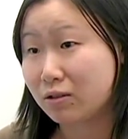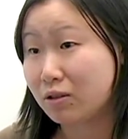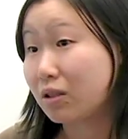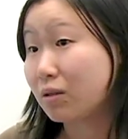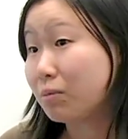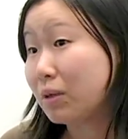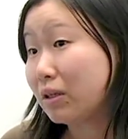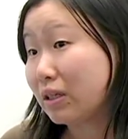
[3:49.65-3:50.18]
to your
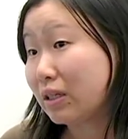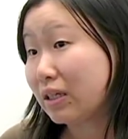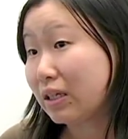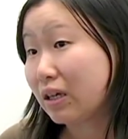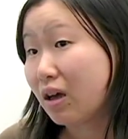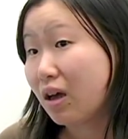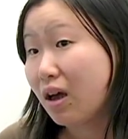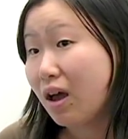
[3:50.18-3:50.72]

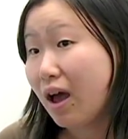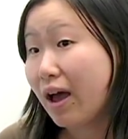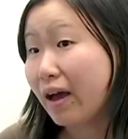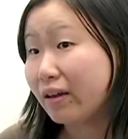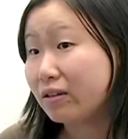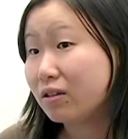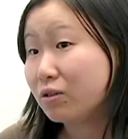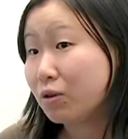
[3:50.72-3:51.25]
community
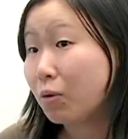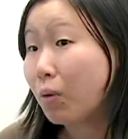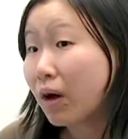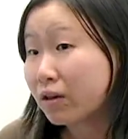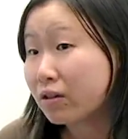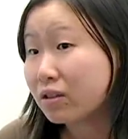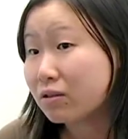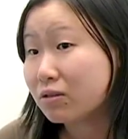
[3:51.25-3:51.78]
and your
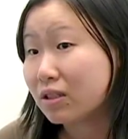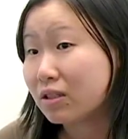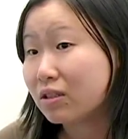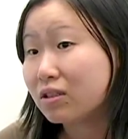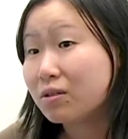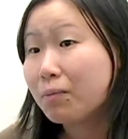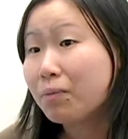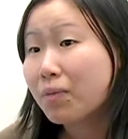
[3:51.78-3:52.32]
water
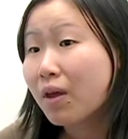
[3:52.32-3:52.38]
usage.